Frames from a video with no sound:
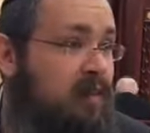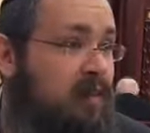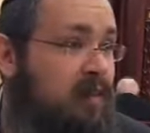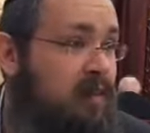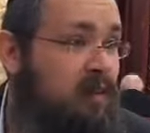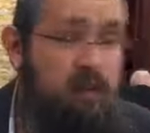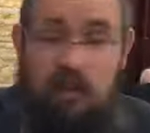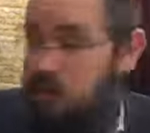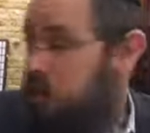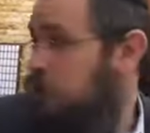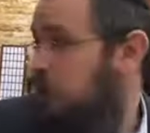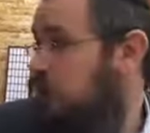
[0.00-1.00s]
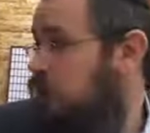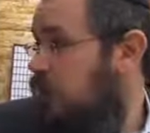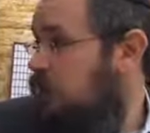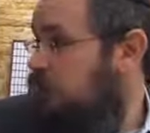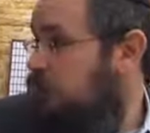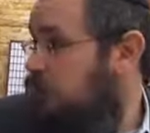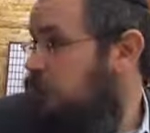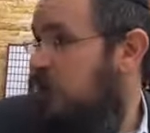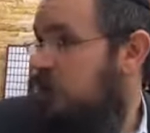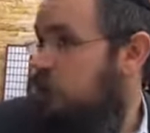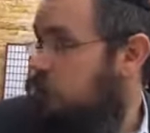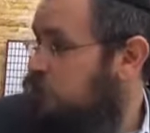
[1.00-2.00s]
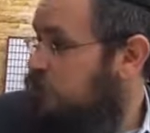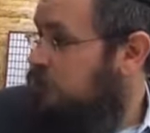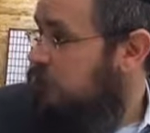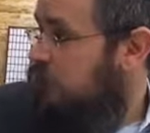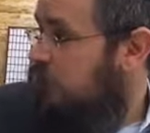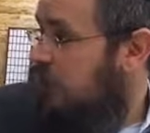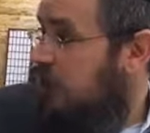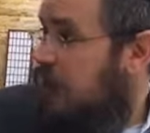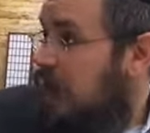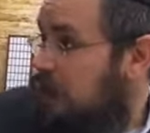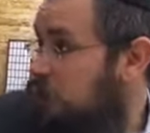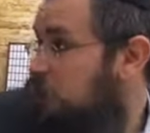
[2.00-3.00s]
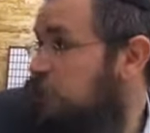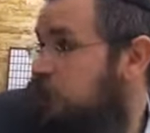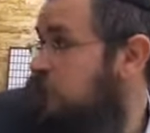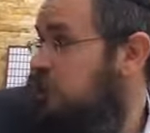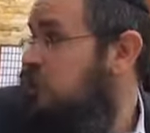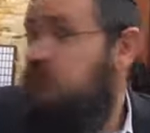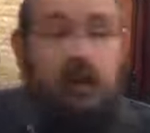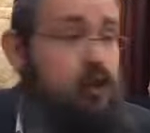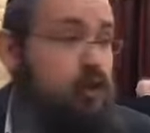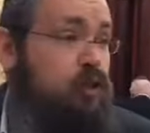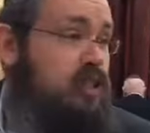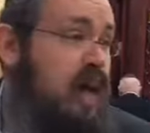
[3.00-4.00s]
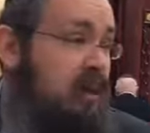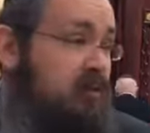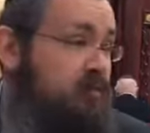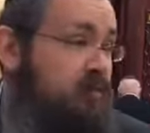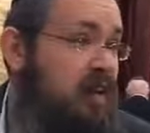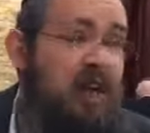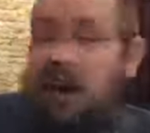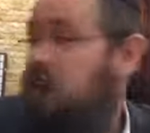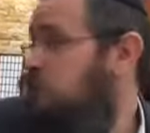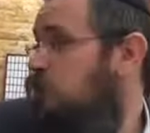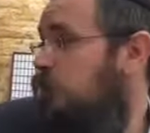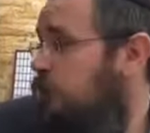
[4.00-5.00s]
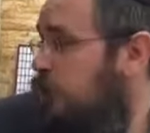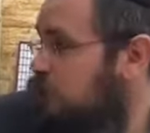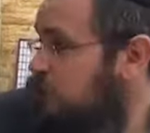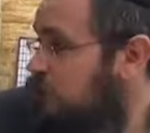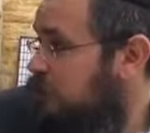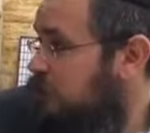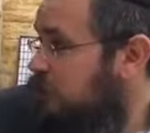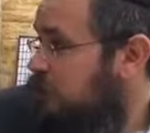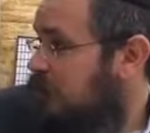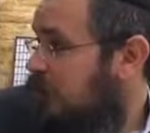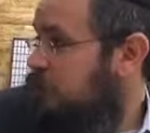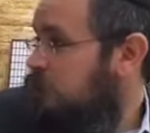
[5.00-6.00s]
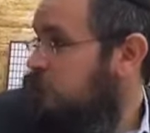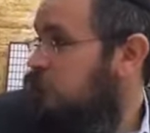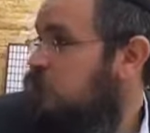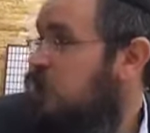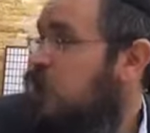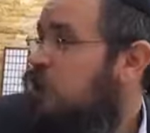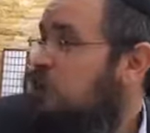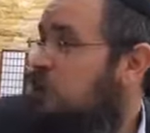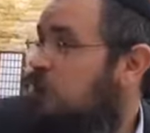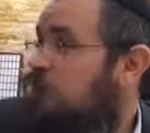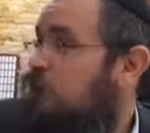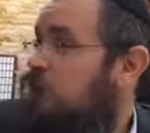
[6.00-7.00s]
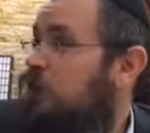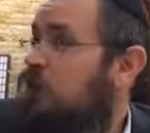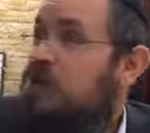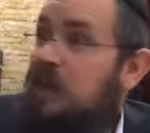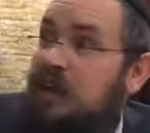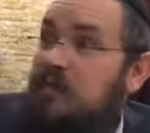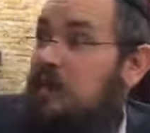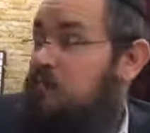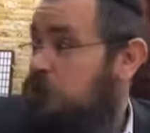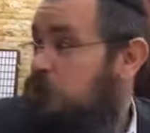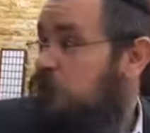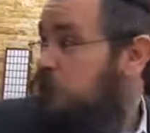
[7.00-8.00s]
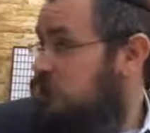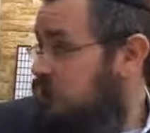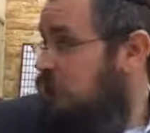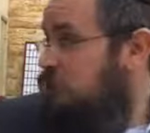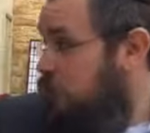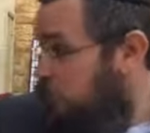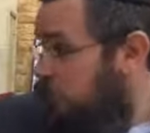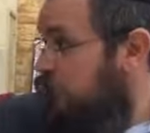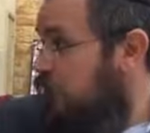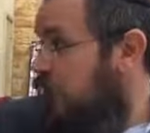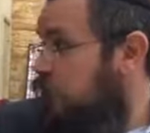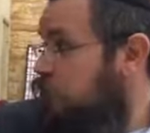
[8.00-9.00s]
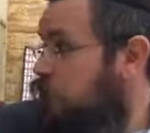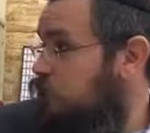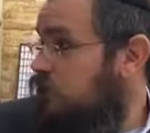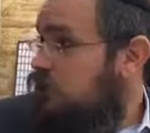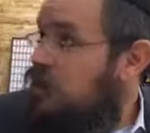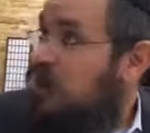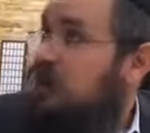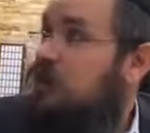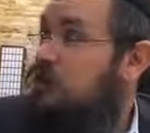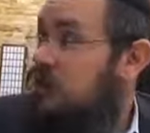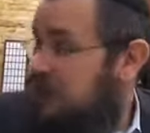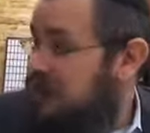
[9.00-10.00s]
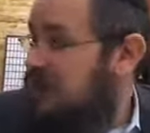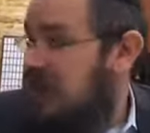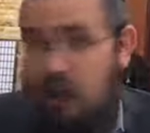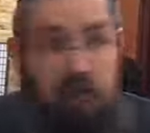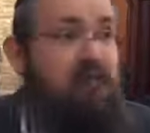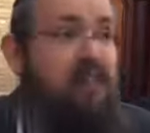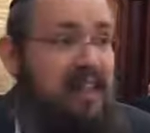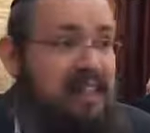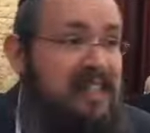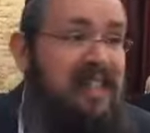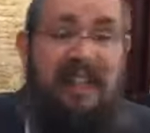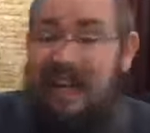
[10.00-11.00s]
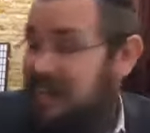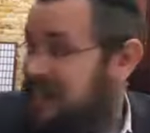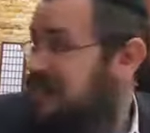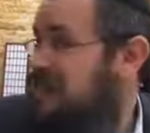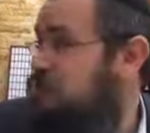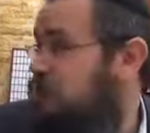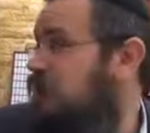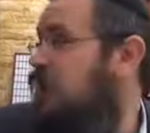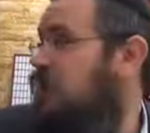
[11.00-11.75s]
There's a period in your life before you had children. And you were just as much yourself as you are post. having children. So therefore, if you were yourself before you had children, so then there's a self that exists beyond